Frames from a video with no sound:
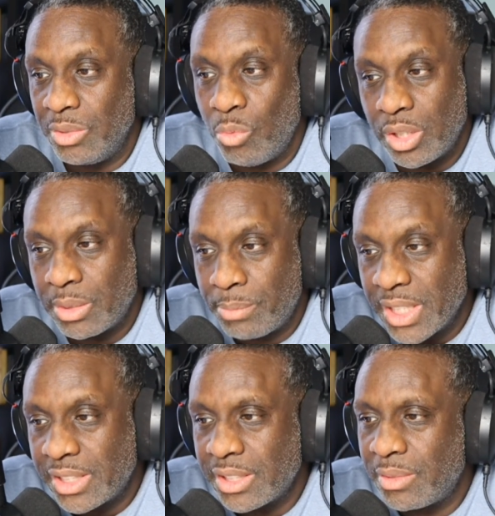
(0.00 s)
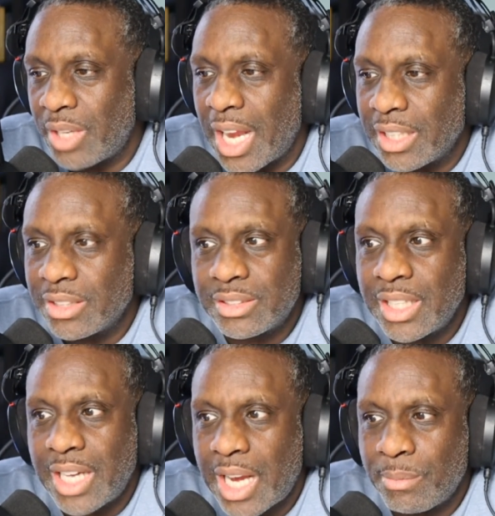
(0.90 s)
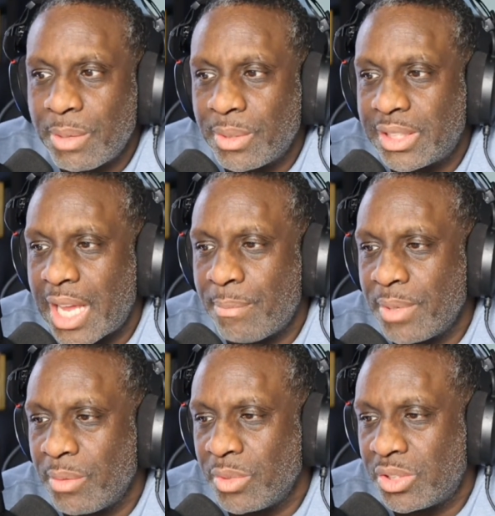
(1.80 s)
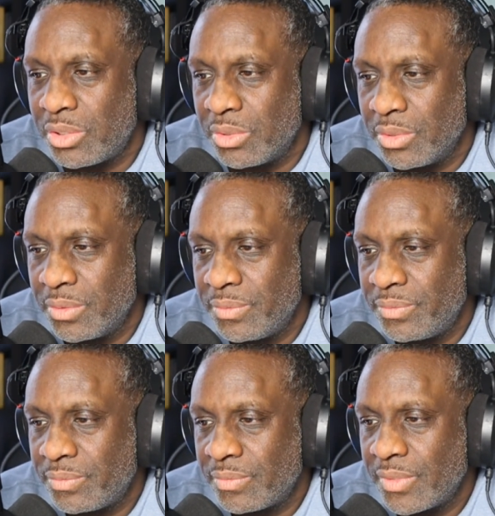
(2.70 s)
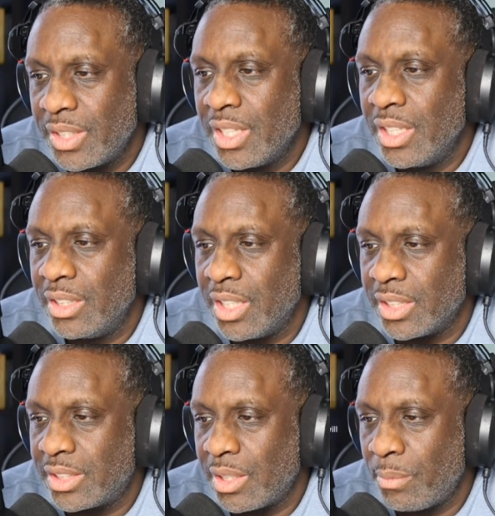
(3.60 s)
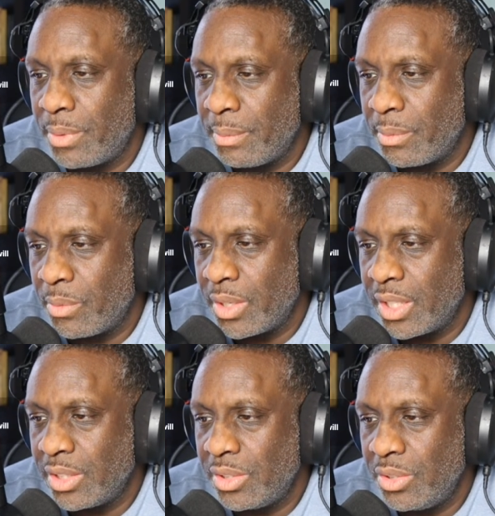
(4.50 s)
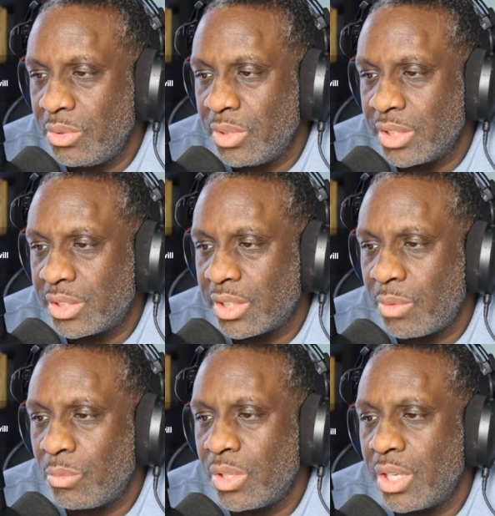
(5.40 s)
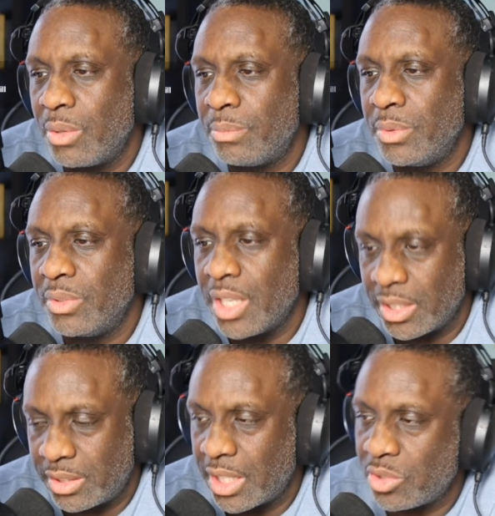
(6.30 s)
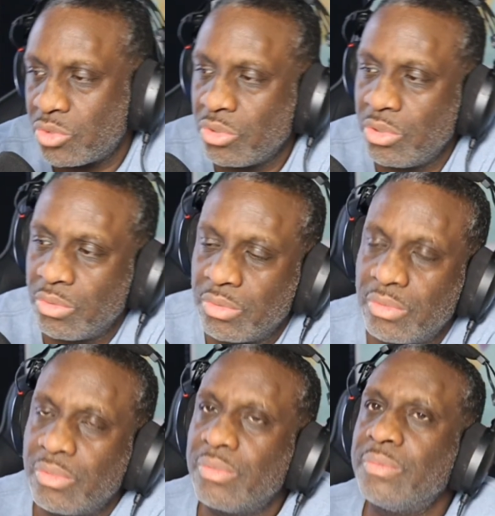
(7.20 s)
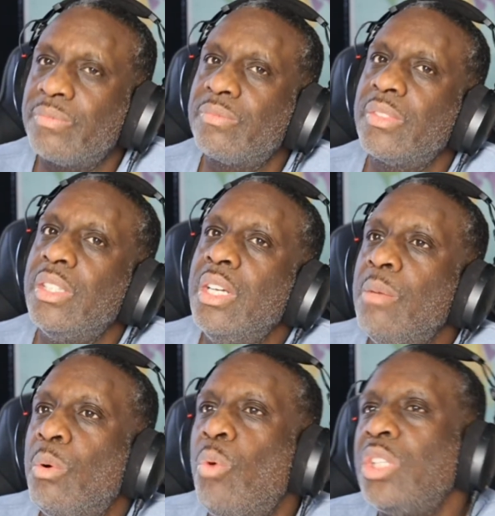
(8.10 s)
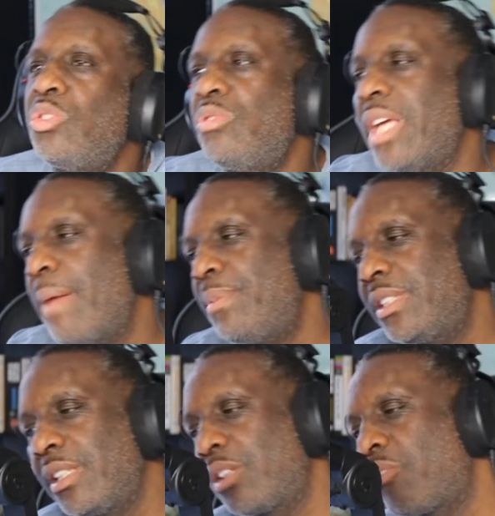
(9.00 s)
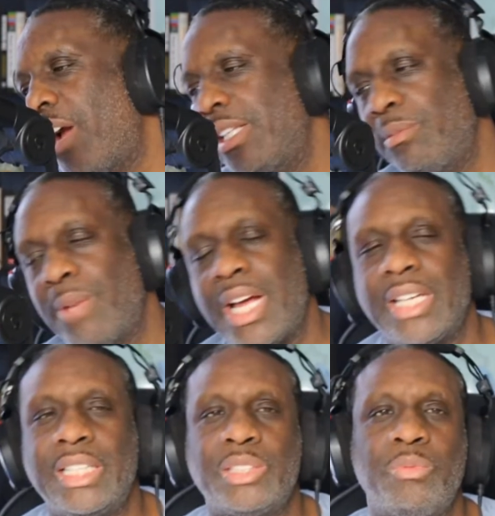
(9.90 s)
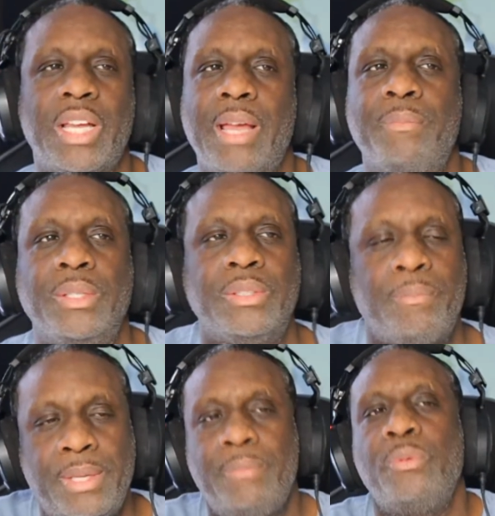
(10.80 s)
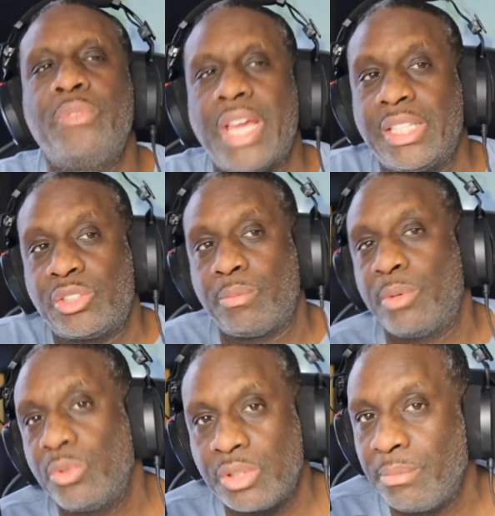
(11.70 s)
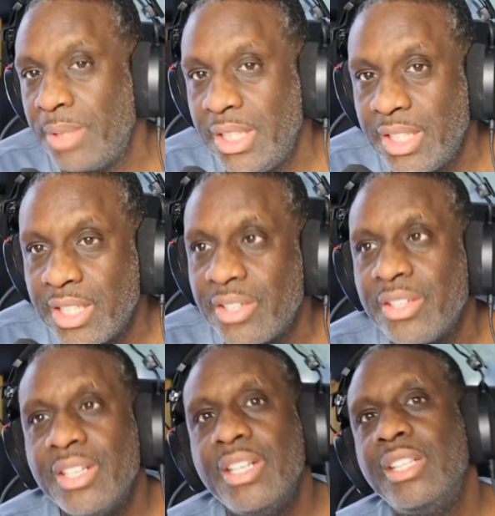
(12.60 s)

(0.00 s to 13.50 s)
You want the business, they got to be able to tap in with you. Yes, some people will hinder you and some will help you. Yes, that's true. But once you tap into the Christ mind, guess what happened? The people that are supposed to be there